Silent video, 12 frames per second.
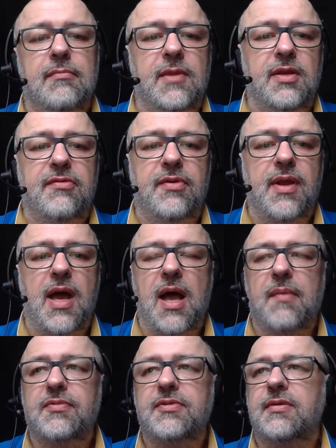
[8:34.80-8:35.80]
different
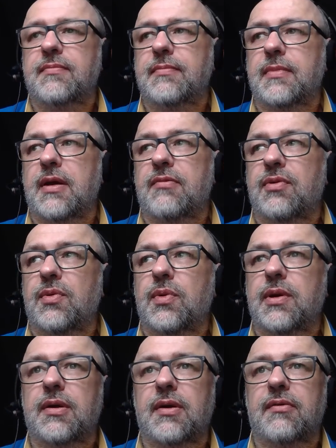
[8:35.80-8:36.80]
apps every
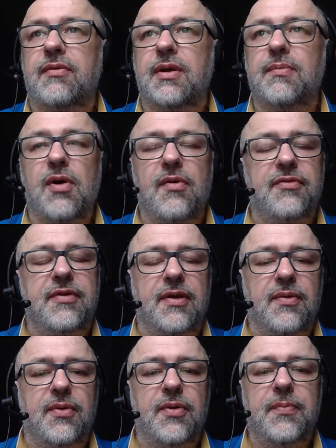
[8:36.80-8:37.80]
week, every month. I
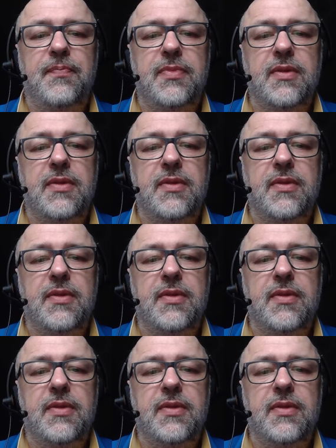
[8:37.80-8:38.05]
don't know.